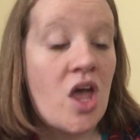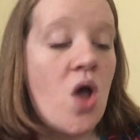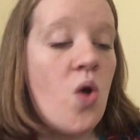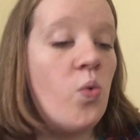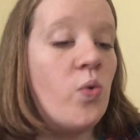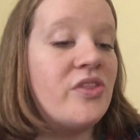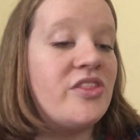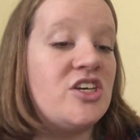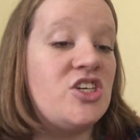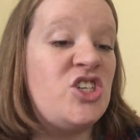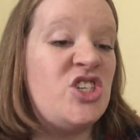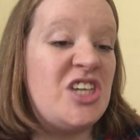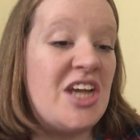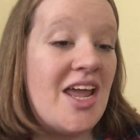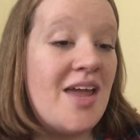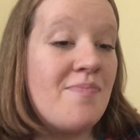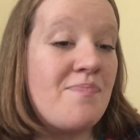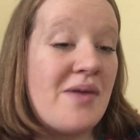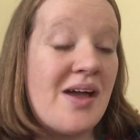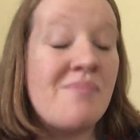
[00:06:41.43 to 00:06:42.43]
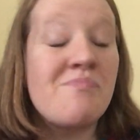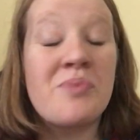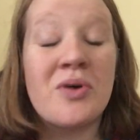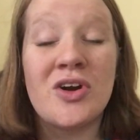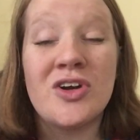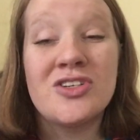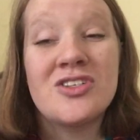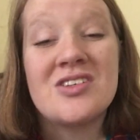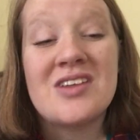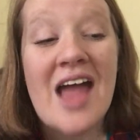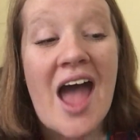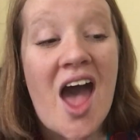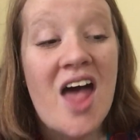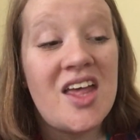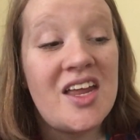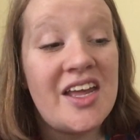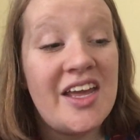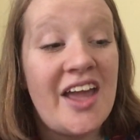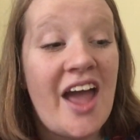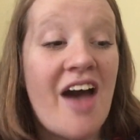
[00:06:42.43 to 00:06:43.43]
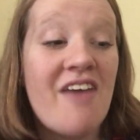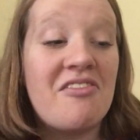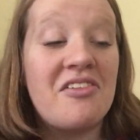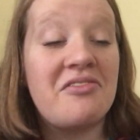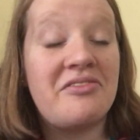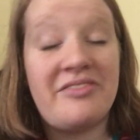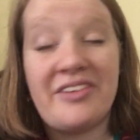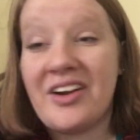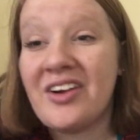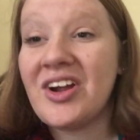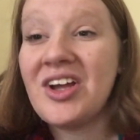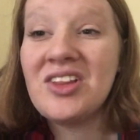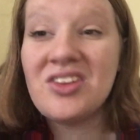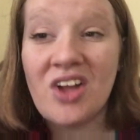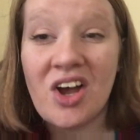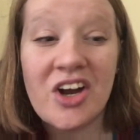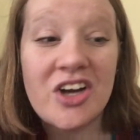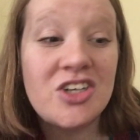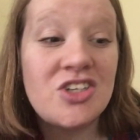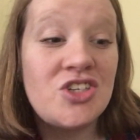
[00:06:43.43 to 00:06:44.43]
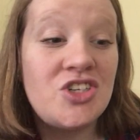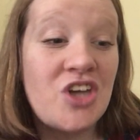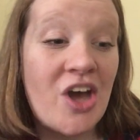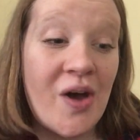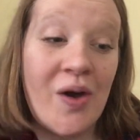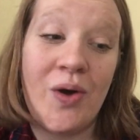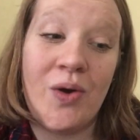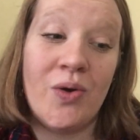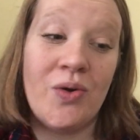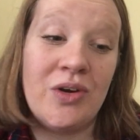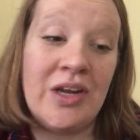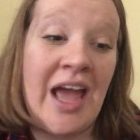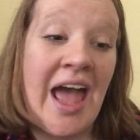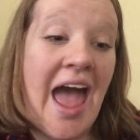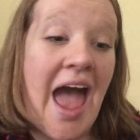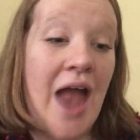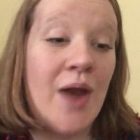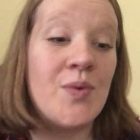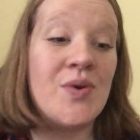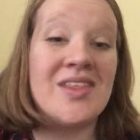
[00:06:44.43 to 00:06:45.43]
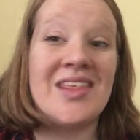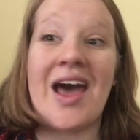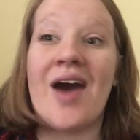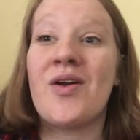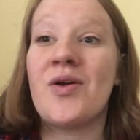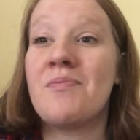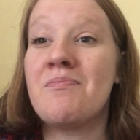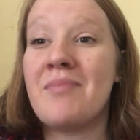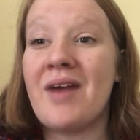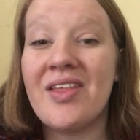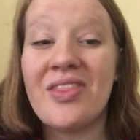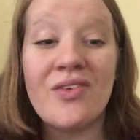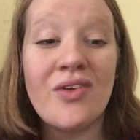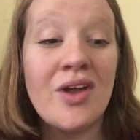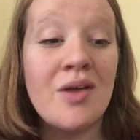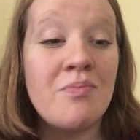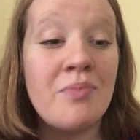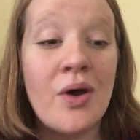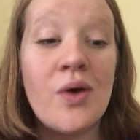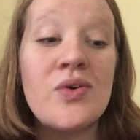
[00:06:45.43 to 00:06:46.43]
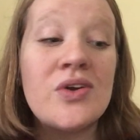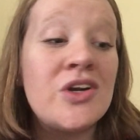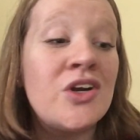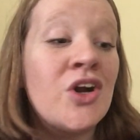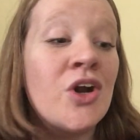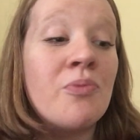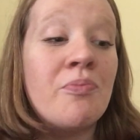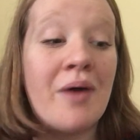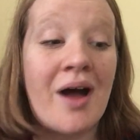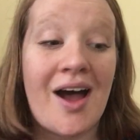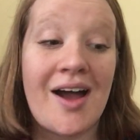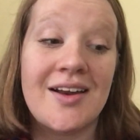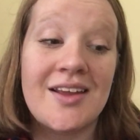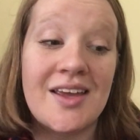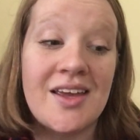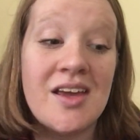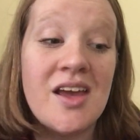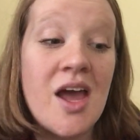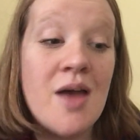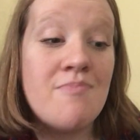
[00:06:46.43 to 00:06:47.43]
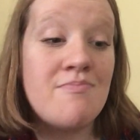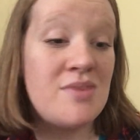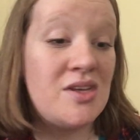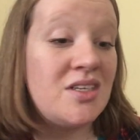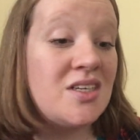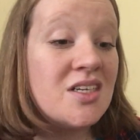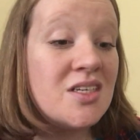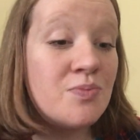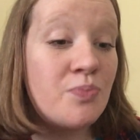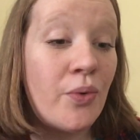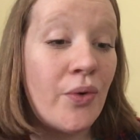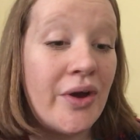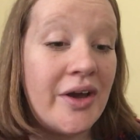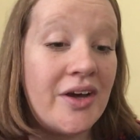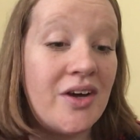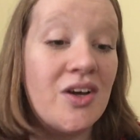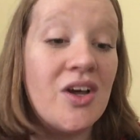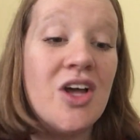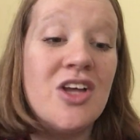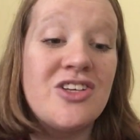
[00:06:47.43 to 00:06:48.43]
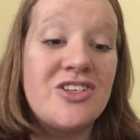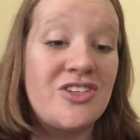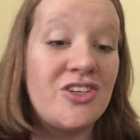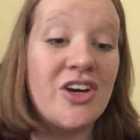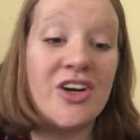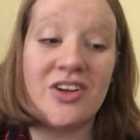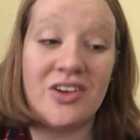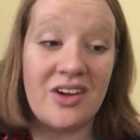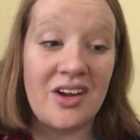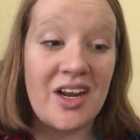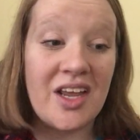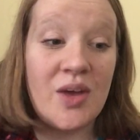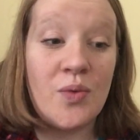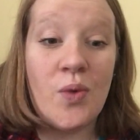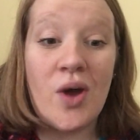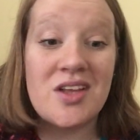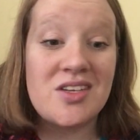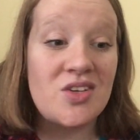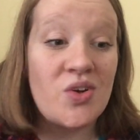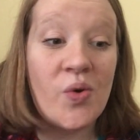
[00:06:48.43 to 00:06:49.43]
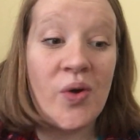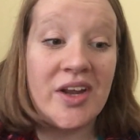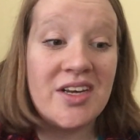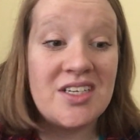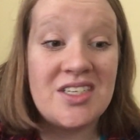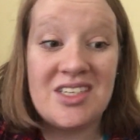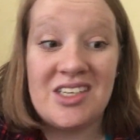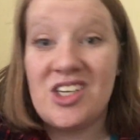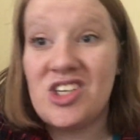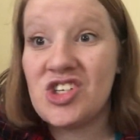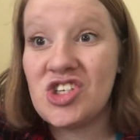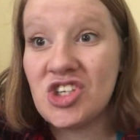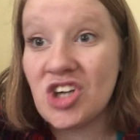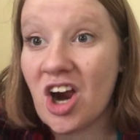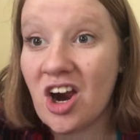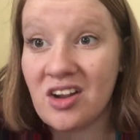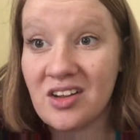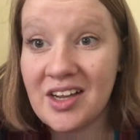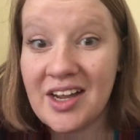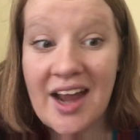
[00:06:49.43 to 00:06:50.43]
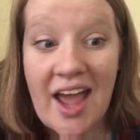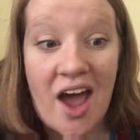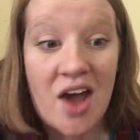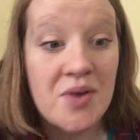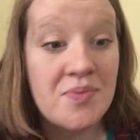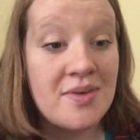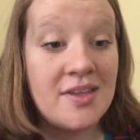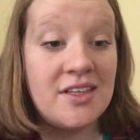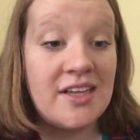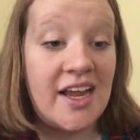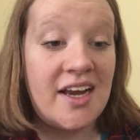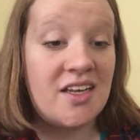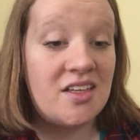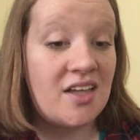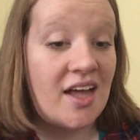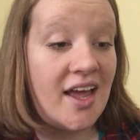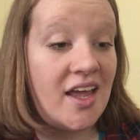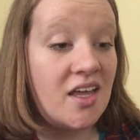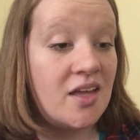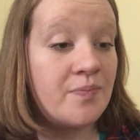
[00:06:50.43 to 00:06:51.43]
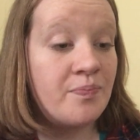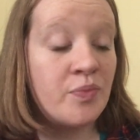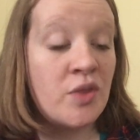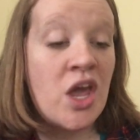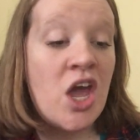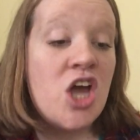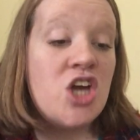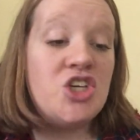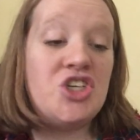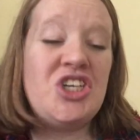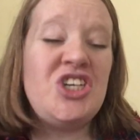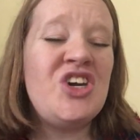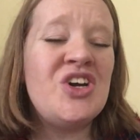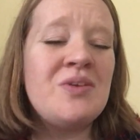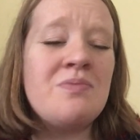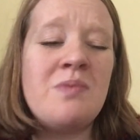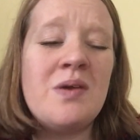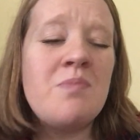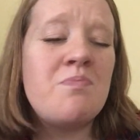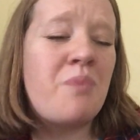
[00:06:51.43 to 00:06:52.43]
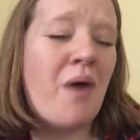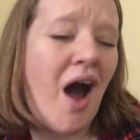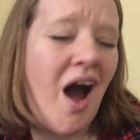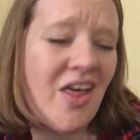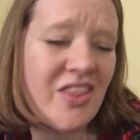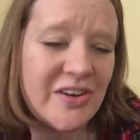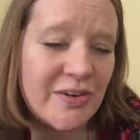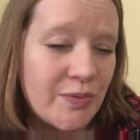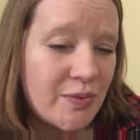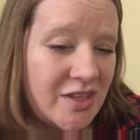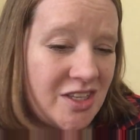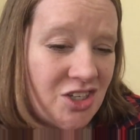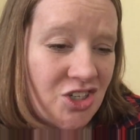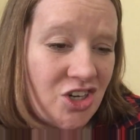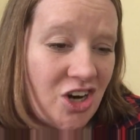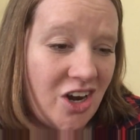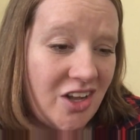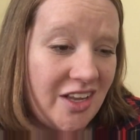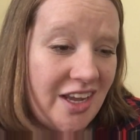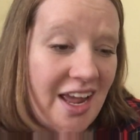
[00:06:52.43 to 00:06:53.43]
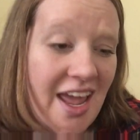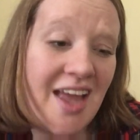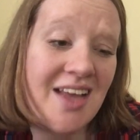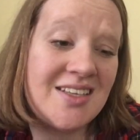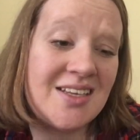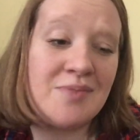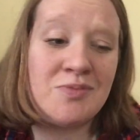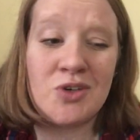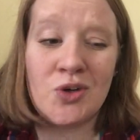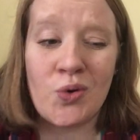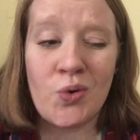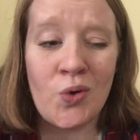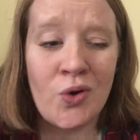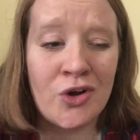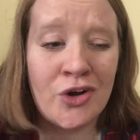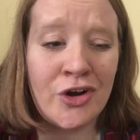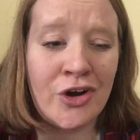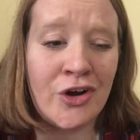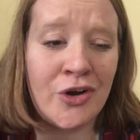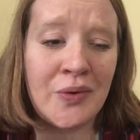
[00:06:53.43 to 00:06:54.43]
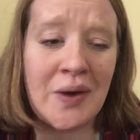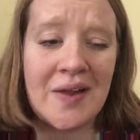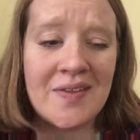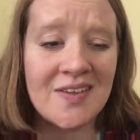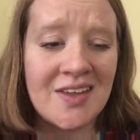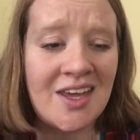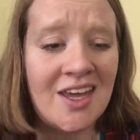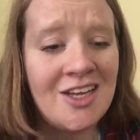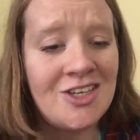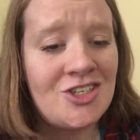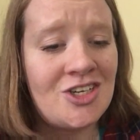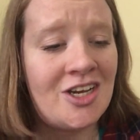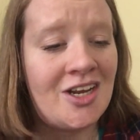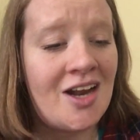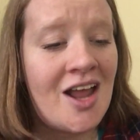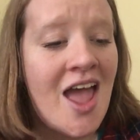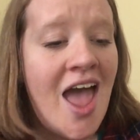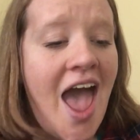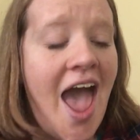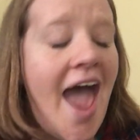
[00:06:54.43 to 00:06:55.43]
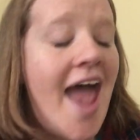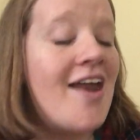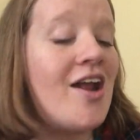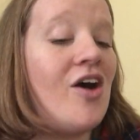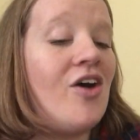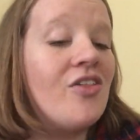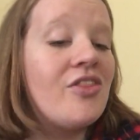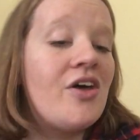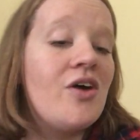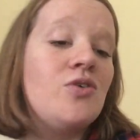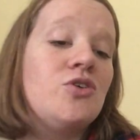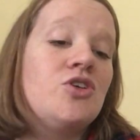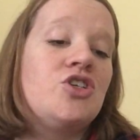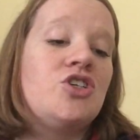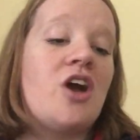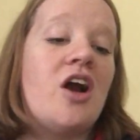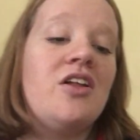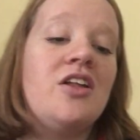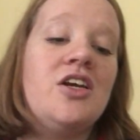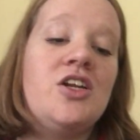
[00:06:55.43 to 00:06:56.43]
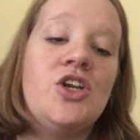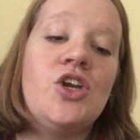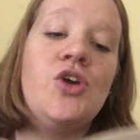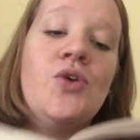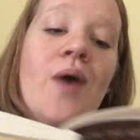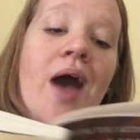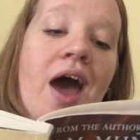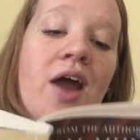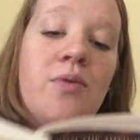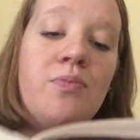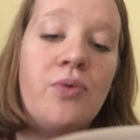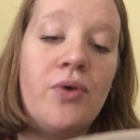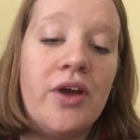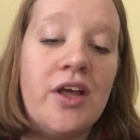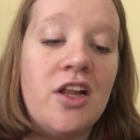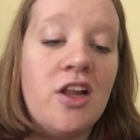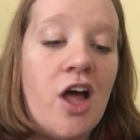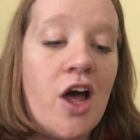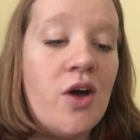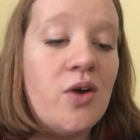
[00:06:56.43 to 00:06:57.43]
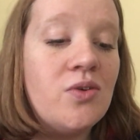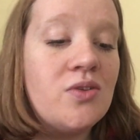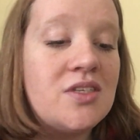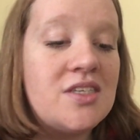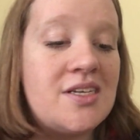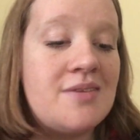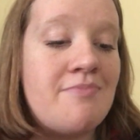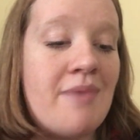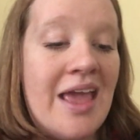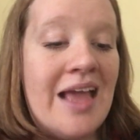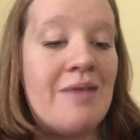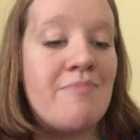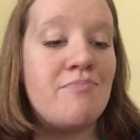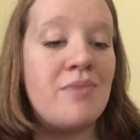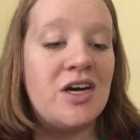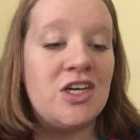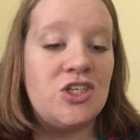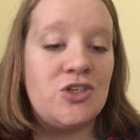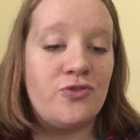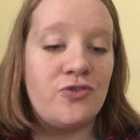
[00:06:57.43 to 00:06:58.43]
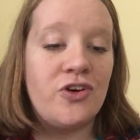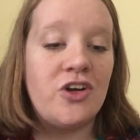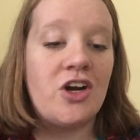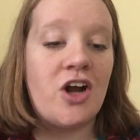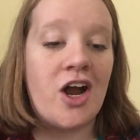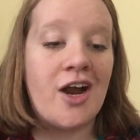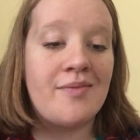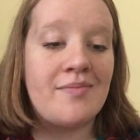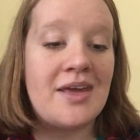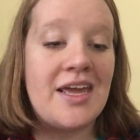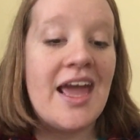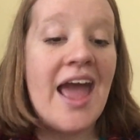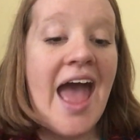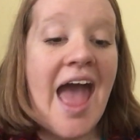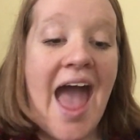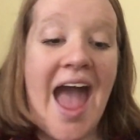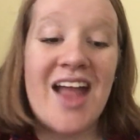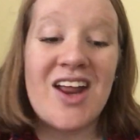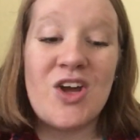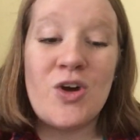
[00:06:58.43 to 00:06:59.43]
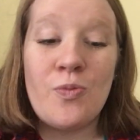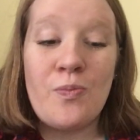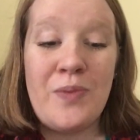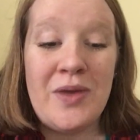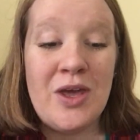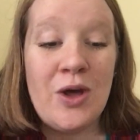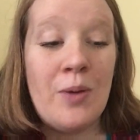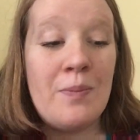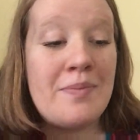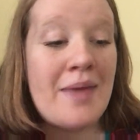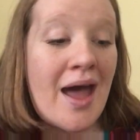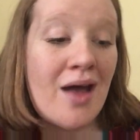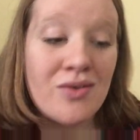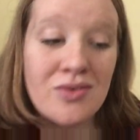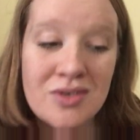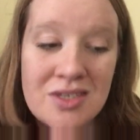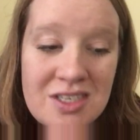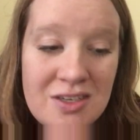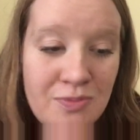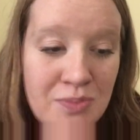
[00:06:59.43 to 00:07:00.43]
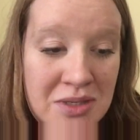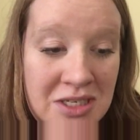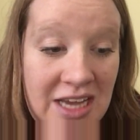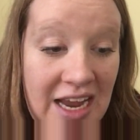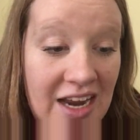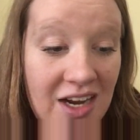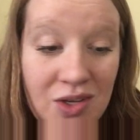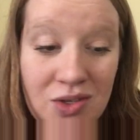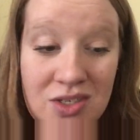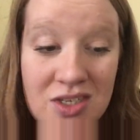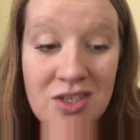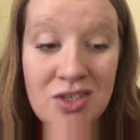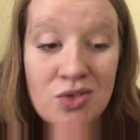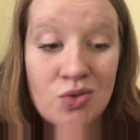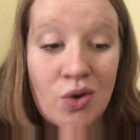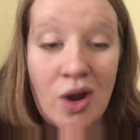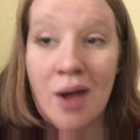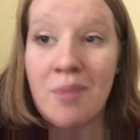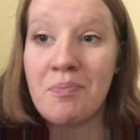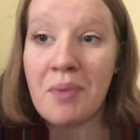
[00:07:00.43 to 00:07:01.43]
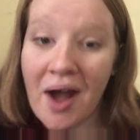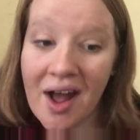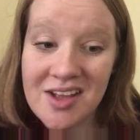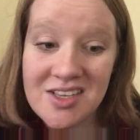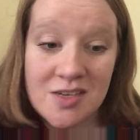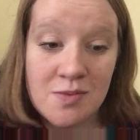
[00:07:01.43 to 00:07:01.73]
With the shape and personality of a very large toad, and without a mothering bone in her body, Mrs. Boyle certainly wasn't going to teach Charlotte how to be ladylike. She couldn't be bothered with Charlotte except to order her around the kitchen, and although Charlotte knew how to boil oats and make mush for an army, and could peel mountains of potatoes and scrub pots